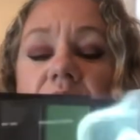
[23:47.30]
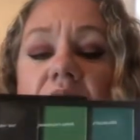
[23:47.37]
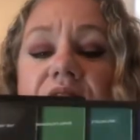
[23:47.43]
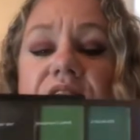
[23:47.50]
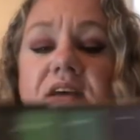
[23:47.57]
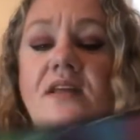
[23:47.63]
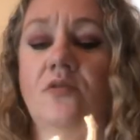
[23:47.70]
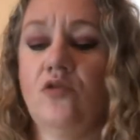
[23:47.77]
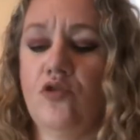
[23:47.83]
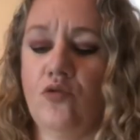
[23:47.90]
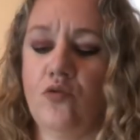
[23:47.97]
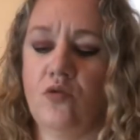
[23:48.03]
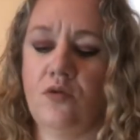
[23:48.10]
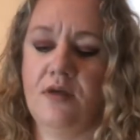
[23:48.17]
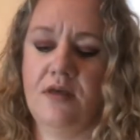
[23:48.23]
friend
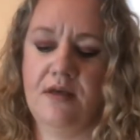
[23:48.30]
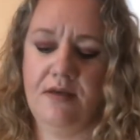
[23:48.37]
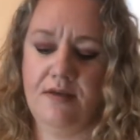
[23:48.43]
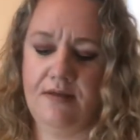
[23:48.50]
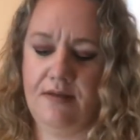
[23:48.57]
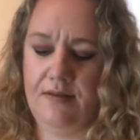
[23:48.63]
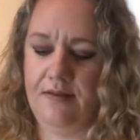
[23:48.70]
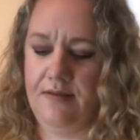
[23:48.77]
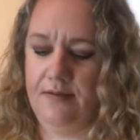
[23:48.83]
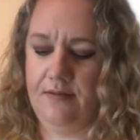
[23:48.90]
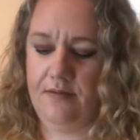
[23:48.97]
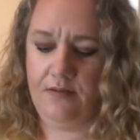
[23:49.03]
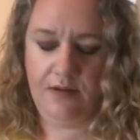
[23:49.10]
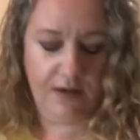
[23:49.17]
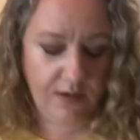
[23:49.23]
Joe.
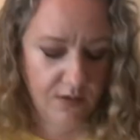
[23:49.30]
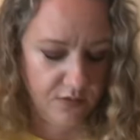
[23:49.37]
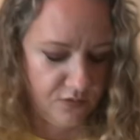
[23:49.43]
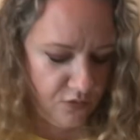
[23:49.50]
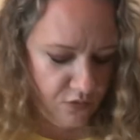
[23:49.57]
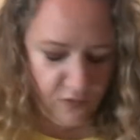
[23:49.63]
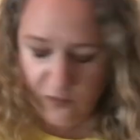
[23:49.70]
And I don't know